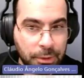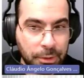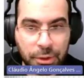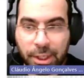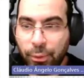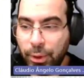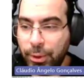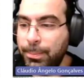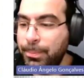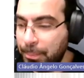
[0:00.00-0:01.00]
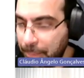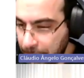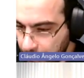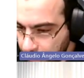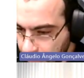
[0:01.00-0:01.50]
This is our
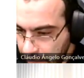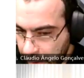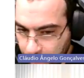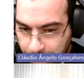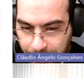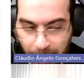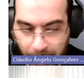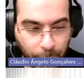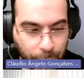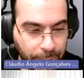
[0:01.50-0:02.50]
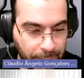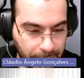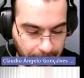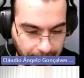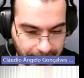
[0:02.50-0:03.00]
own
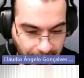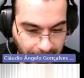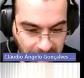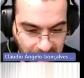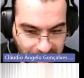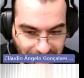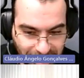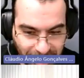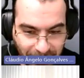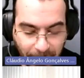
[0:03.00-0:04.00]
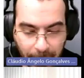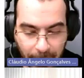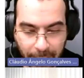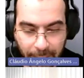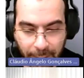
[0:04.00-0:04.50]
example system,
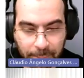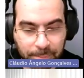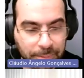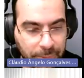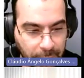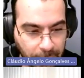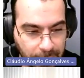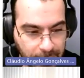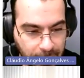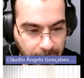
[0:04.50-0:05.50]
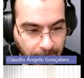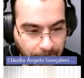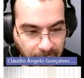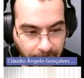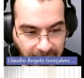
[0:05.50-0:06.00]
and you can see the
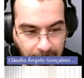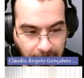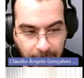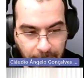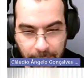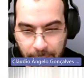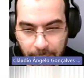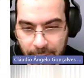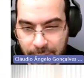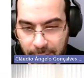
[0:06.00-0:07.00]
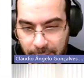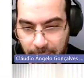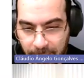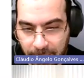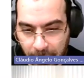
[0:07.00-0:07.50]
temp at the beginning, you can see
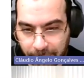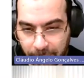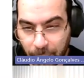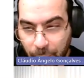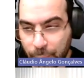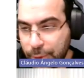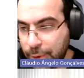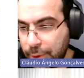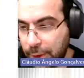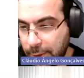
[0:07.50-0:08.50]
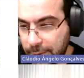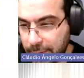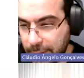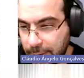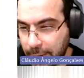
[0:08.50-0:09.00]
it in the middle of the process, and you
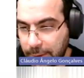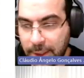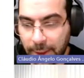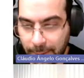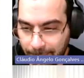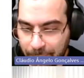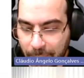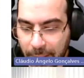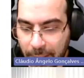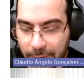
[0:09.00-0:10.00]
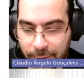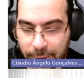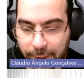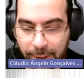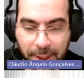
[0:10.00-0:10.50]
can see it at the end. This
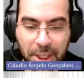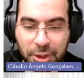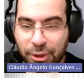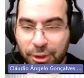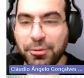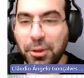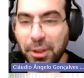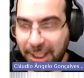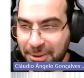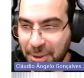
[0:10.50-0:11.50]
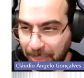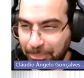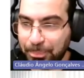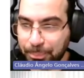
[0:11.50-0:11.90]
is a successful case.